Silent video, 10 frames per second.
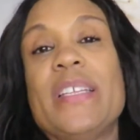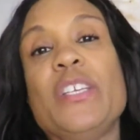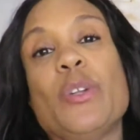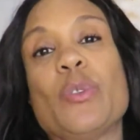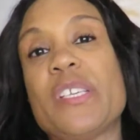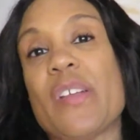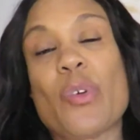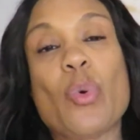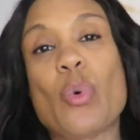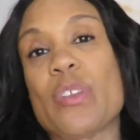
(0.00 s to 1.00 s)
you know, tell
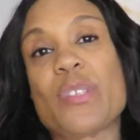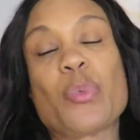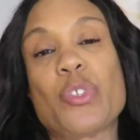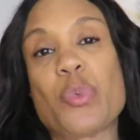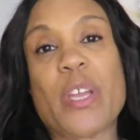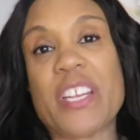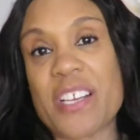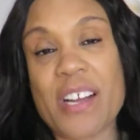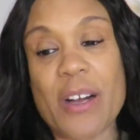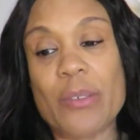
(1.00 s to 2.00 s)
the horse which way to
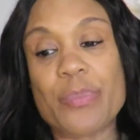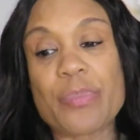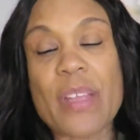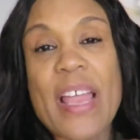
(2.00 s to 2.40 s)
go.